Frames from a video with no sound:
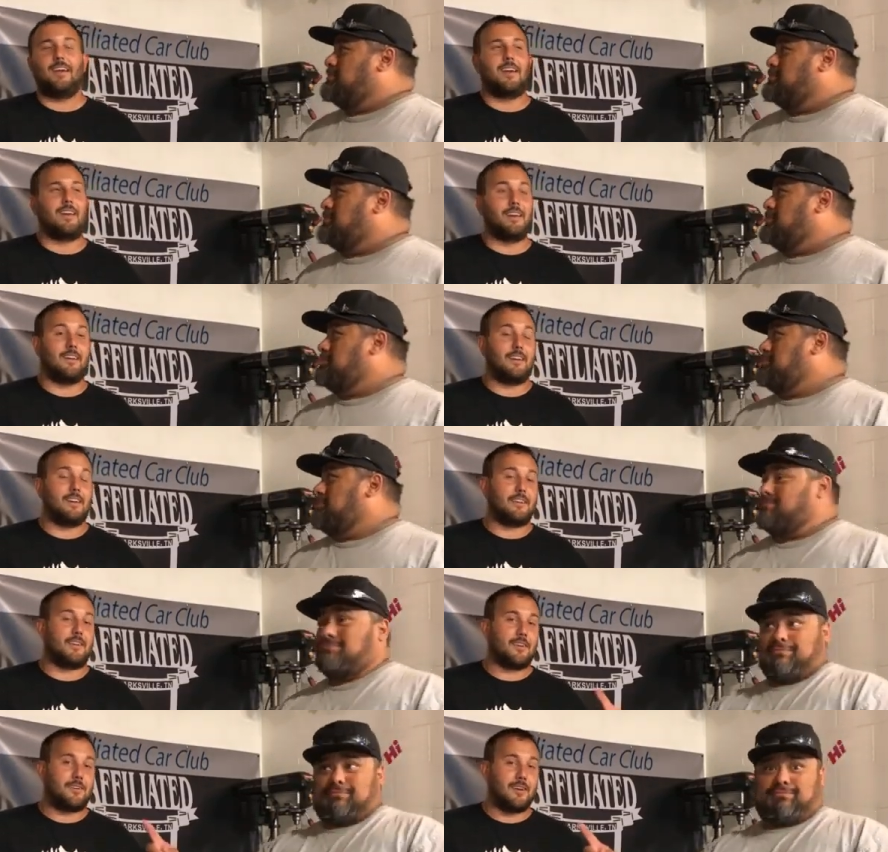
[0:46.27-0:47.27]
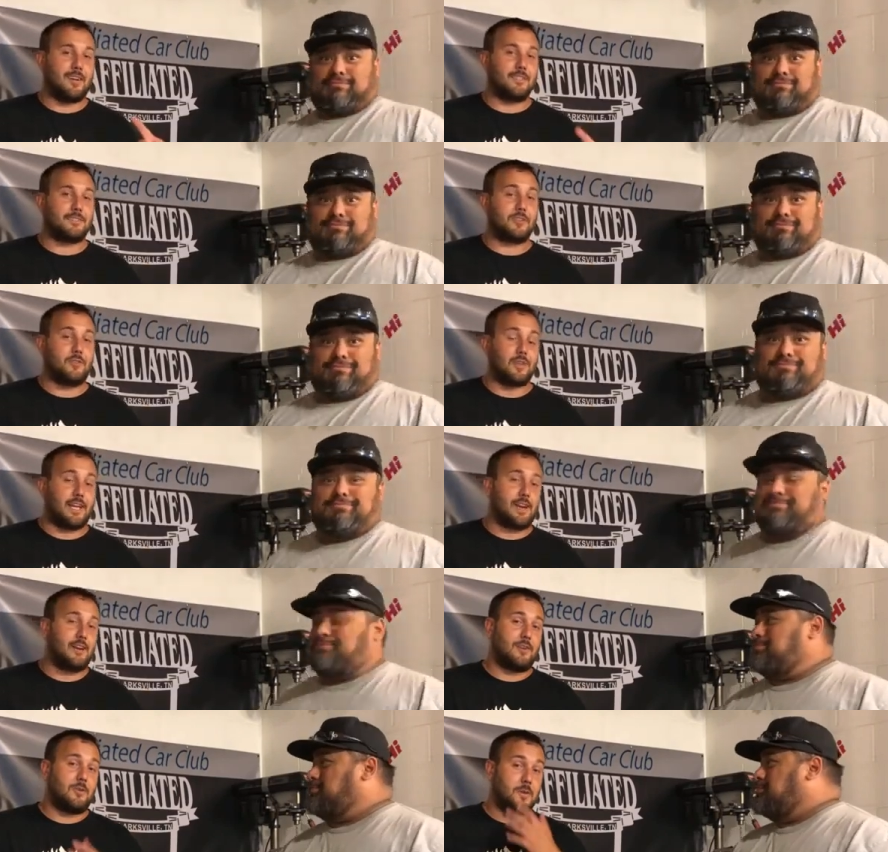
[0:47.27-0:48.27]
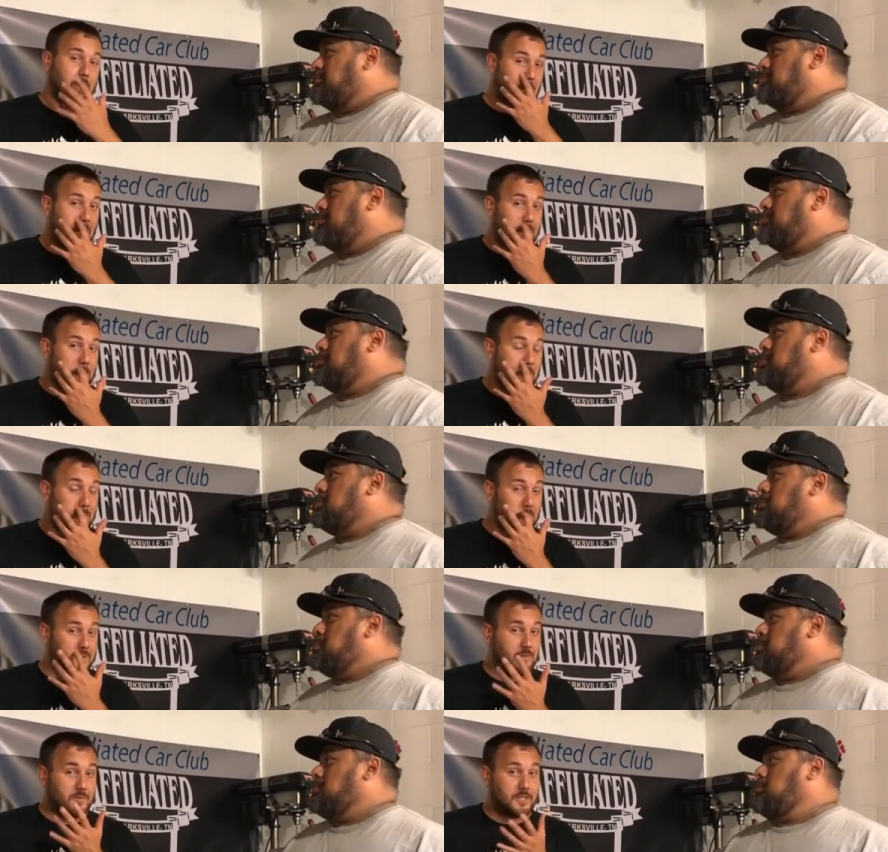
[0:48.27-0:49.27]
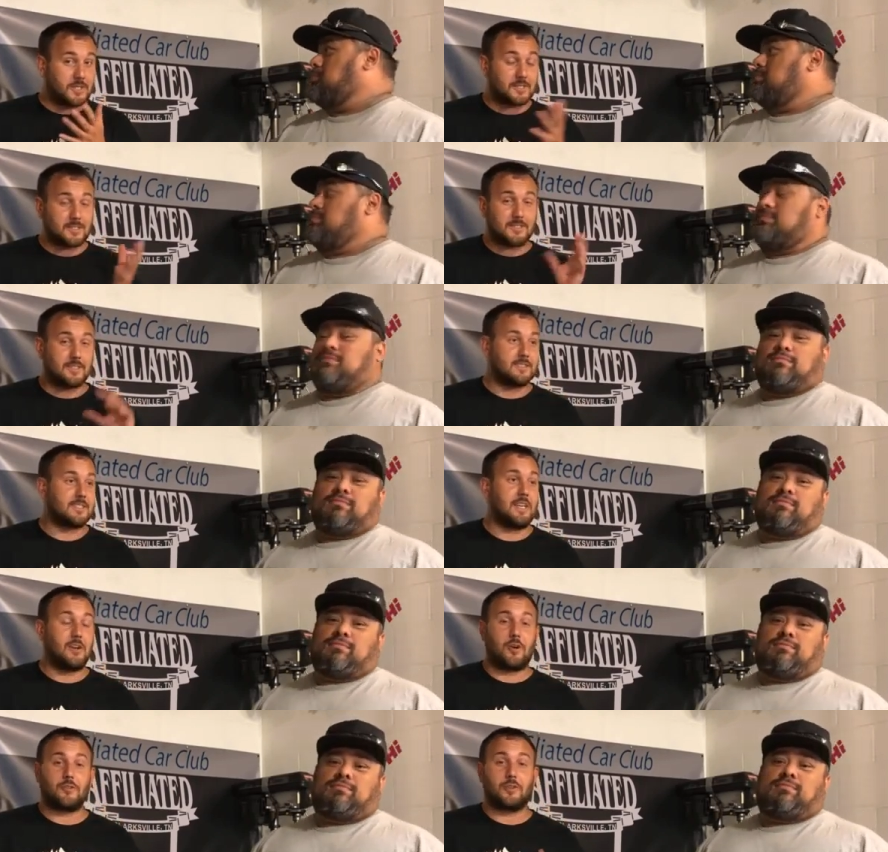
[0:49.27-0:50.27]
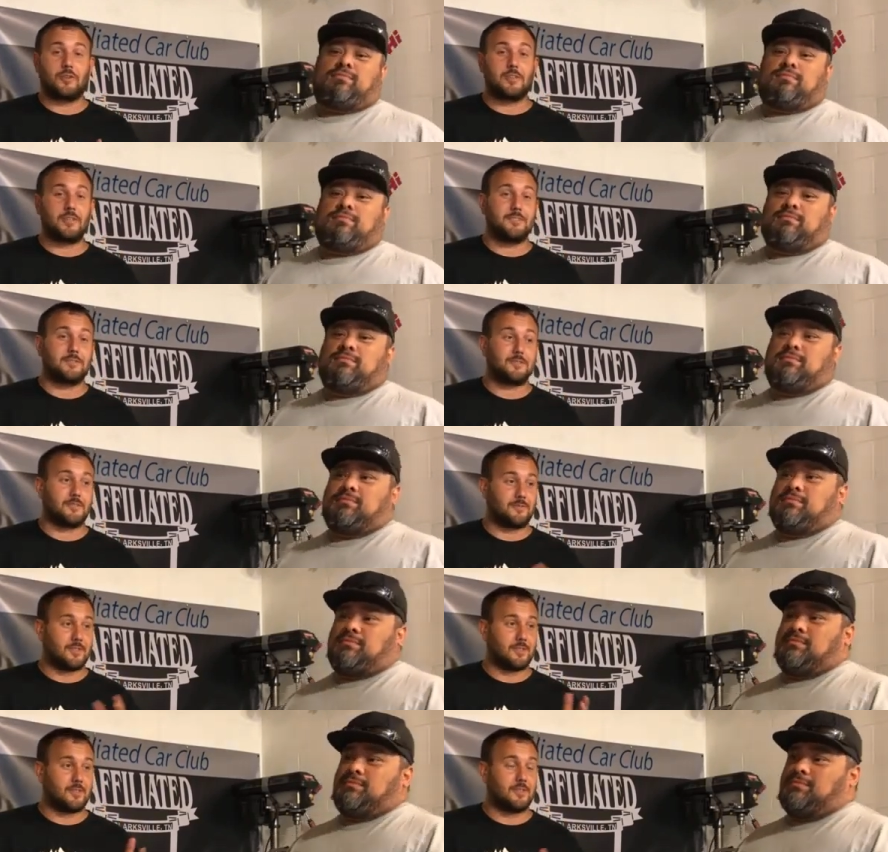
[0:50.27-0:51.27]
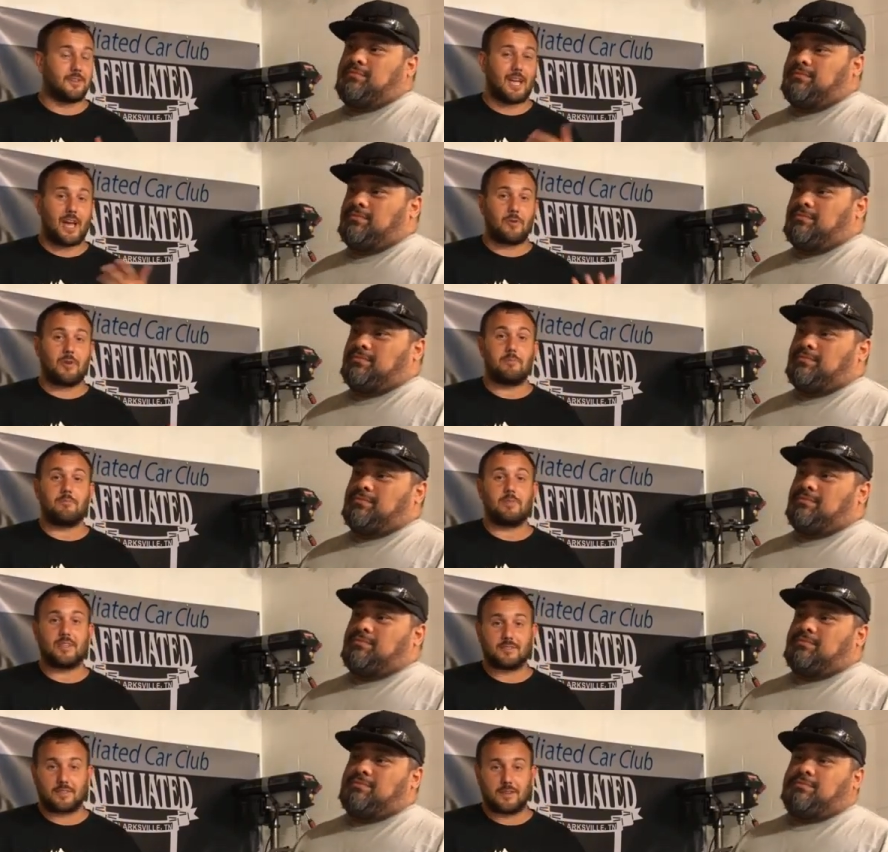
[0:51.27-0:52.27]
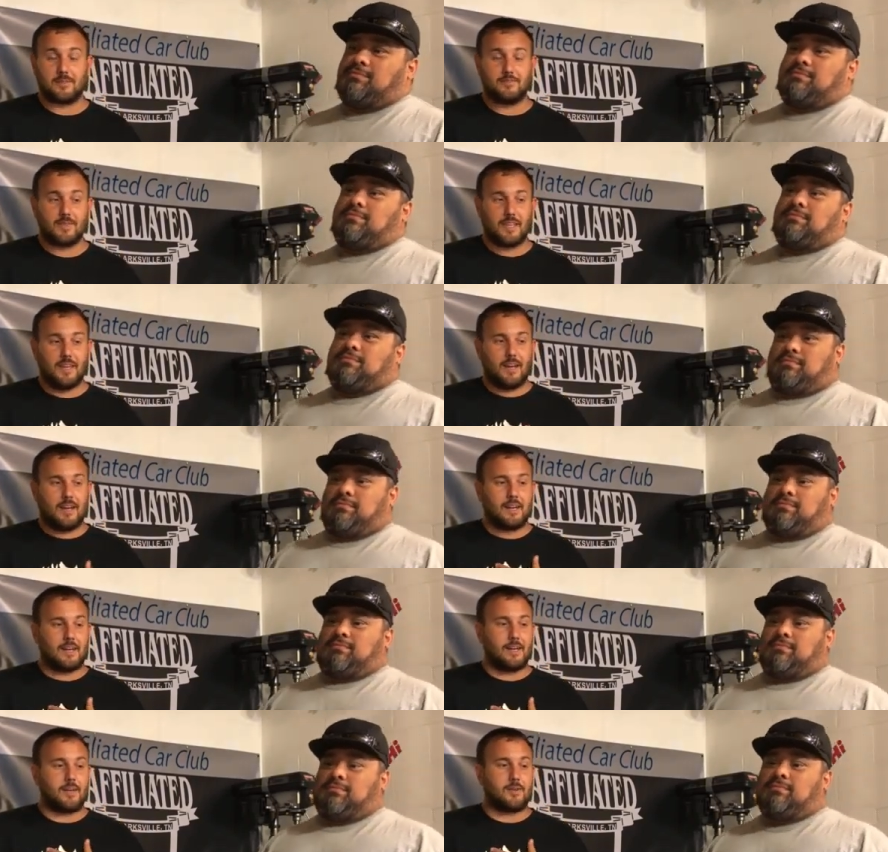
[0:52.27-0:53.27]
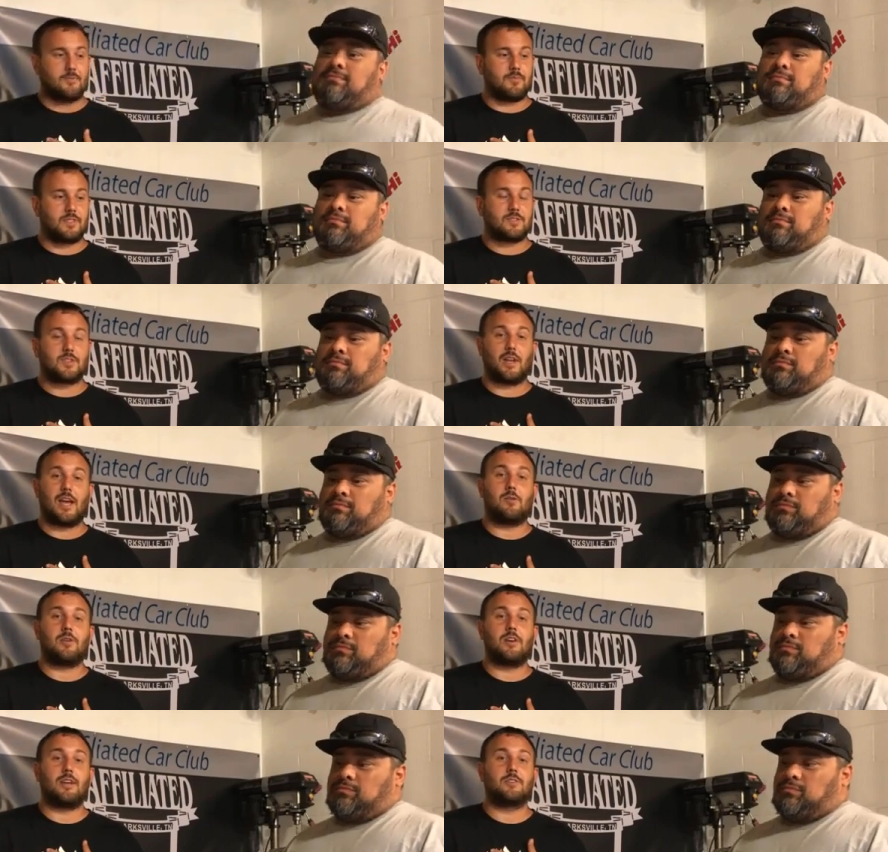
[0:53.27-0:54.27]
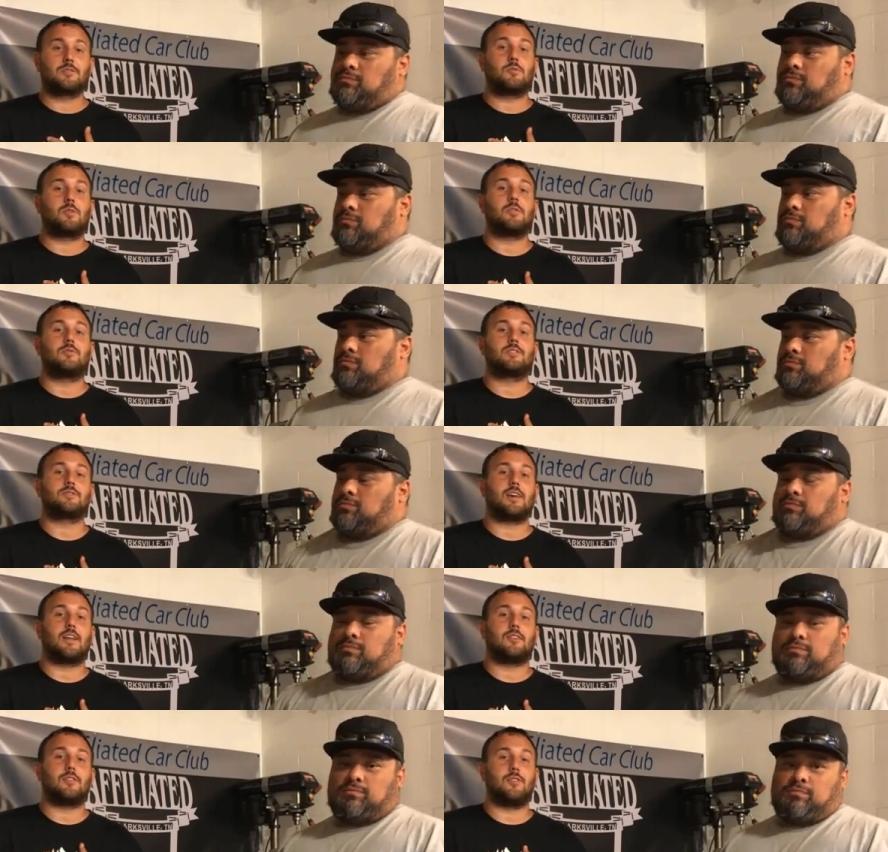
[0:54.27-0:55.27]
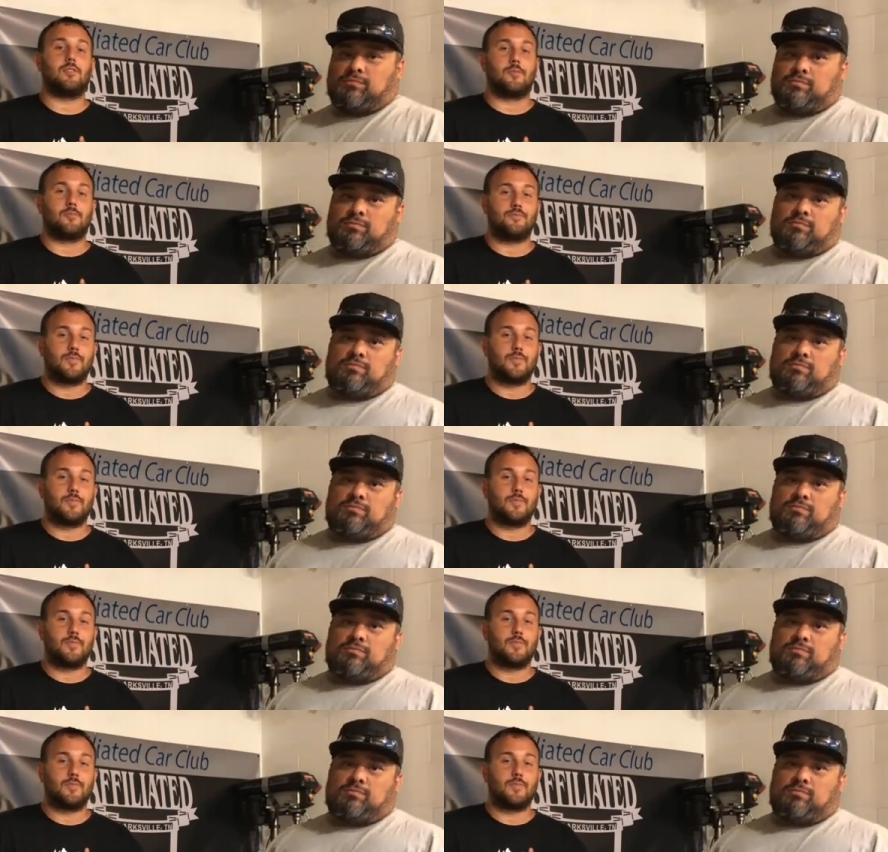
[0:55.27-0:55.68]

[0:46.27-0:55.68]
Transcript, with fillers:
Speaker 1: And alright, so now that you've seen all the goodies of how it messed up, so now here's what we've decided to do.